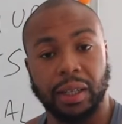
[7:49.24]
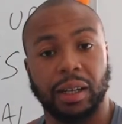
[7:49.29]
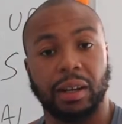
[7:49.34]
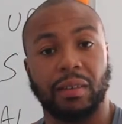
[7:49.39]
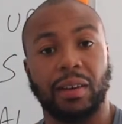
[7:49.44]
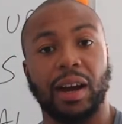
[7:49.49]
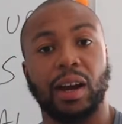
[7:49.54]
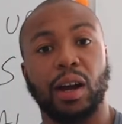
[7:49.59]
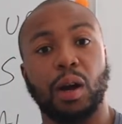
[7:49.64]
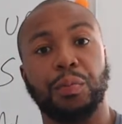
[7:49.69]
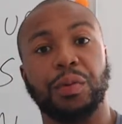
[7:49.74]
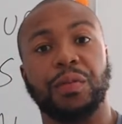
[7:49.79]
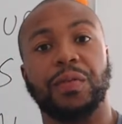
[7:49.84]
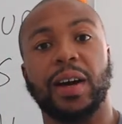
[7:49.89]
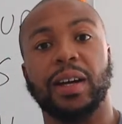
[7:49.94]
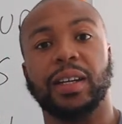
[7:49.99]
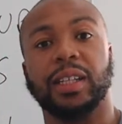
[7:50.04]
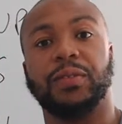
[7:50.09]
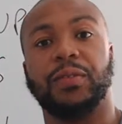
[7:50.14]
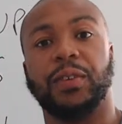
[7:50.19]
All right, hope you
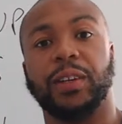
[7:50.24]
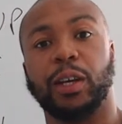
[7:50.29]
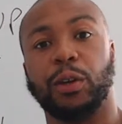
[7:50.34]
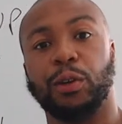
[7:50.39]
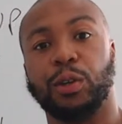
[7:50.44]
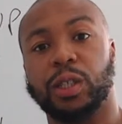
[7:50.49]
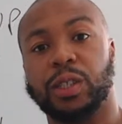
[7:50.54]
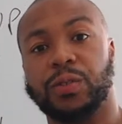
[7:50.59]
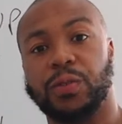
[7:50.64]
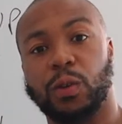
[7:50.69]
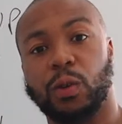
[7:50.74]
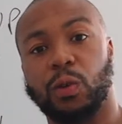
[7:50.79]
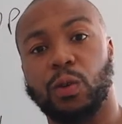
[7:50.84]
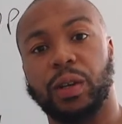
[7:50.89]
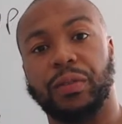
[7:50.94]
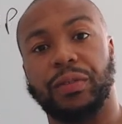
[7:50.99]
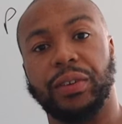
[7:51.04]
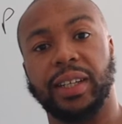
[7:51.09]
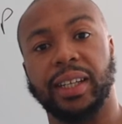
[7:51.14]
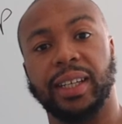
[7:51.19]
found this video useful.
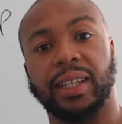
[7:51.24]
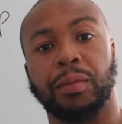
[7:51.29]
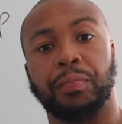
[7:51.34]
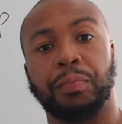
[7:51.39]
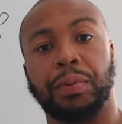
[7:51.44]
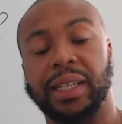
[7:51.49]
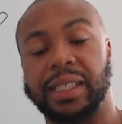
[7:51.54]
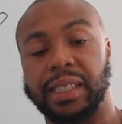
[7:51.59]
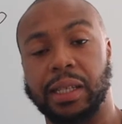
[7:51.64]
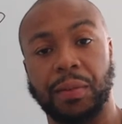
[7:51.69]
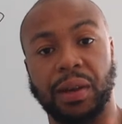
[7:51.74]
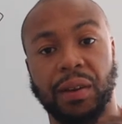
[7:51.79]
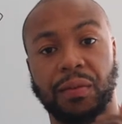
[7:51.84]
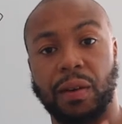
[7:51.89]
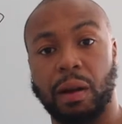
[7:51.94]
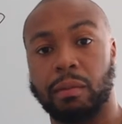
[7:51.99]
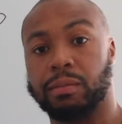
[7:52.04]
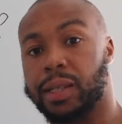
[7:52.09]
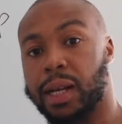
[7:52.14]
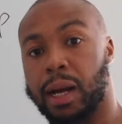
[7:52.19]
If you did, please give me a
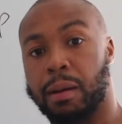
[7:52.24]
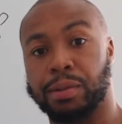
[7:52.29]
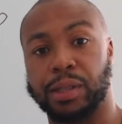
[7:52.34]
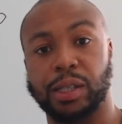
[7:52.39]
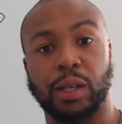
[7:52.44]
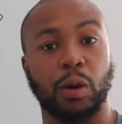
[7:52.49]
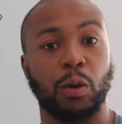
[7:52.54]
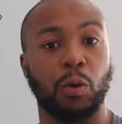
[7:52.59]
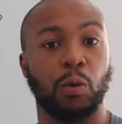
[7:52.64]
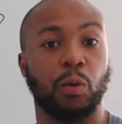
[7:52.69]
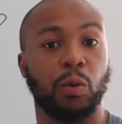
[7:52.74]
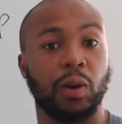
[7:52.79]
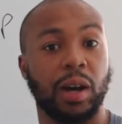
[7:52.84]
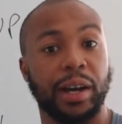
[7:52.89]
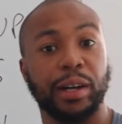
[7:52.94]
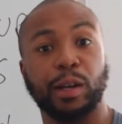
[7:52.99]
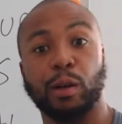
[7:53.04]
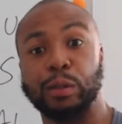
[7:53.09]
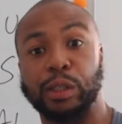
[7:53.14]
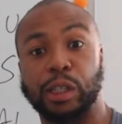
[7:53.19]
thumbs up so
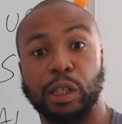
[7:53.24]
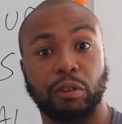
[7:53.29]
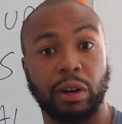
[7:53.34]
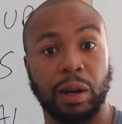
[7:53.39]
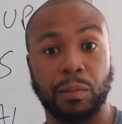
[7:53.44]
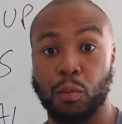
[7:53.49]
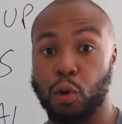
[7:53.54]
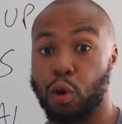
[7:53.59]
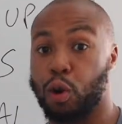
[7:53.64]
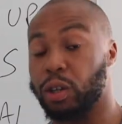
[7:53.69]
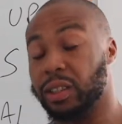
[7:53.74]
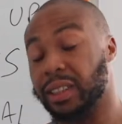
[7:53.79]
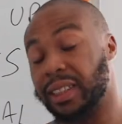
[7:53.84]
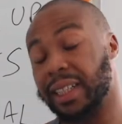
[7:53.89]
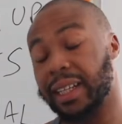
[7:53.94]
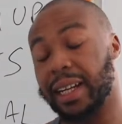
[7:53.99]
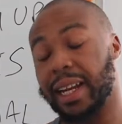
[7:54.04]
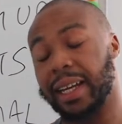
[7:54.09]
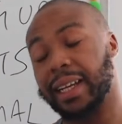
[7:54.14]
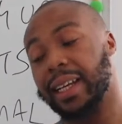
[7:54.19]
I know to create more
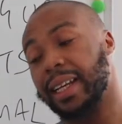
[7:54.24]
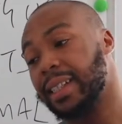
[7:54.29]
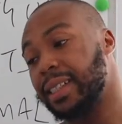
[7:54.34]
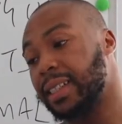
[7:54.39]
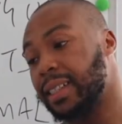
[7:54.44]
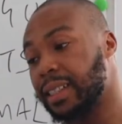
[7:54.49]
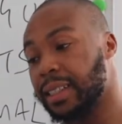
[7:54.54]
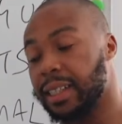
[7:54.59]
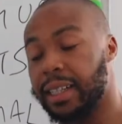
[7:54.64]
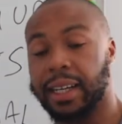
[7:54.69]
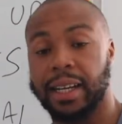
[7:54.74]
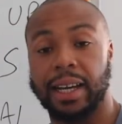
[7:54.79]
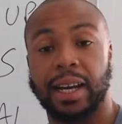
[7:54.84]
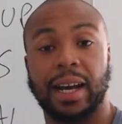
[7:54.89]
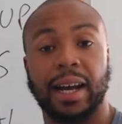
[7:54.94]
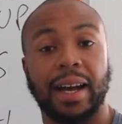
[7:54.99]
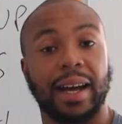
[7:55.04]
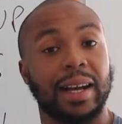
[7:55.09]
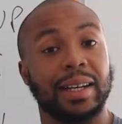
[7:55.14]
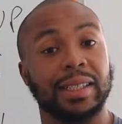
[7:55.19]
content like this.
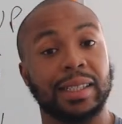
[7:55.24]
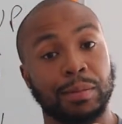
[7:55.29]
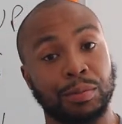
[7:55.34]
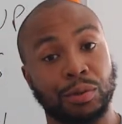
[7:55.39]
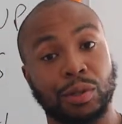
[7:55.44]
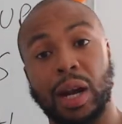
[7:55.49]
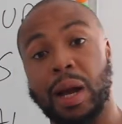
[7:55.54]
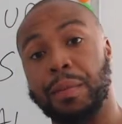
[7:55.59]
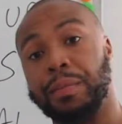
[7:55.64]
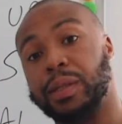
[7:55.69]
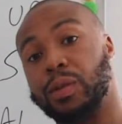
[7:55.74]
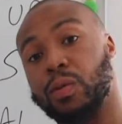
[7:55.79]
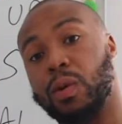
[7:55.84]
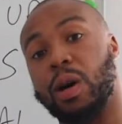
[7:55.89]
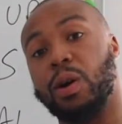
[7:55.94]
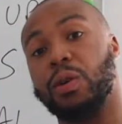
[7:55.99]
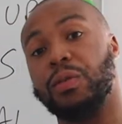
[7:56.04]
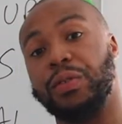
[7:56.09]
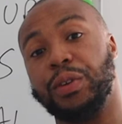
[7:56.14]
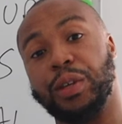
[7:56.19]
Uh, subscribe as
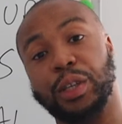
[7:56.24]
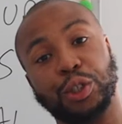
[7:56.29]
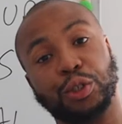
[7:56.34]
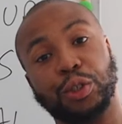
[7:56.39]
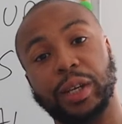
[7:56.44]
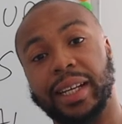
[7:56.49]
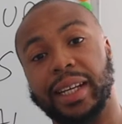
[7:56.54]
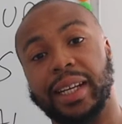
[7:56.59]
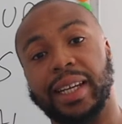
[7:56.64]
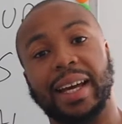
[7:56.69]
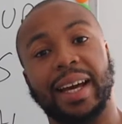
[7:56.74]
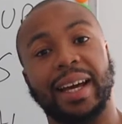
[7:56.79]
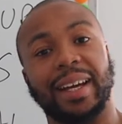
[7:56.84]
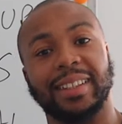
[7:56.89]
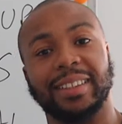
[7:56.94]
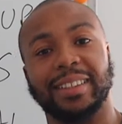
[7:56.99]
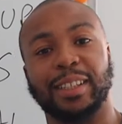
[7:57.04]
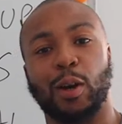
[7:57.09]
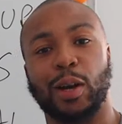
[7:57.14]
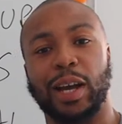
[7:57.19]
well if you enjoyed it,
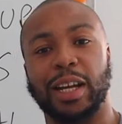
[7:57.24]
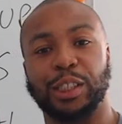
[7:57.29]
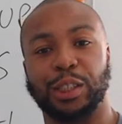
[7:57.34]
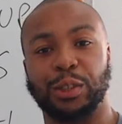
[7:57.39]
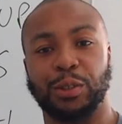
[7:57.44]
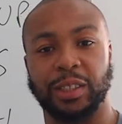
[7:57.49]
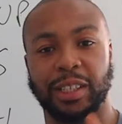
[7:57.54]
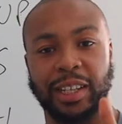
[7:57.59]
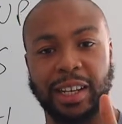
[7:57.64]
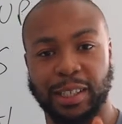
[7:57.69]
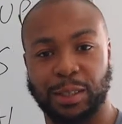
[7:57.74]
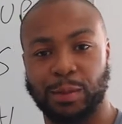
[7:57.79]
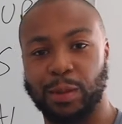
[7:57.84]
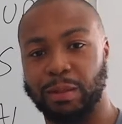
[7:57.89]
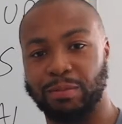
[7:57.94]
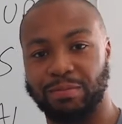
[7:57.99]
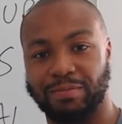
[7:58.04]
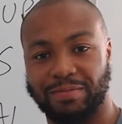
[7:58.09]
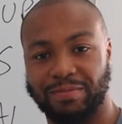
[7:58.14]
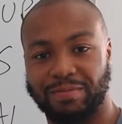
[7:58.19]
and I'll catch you on the next one.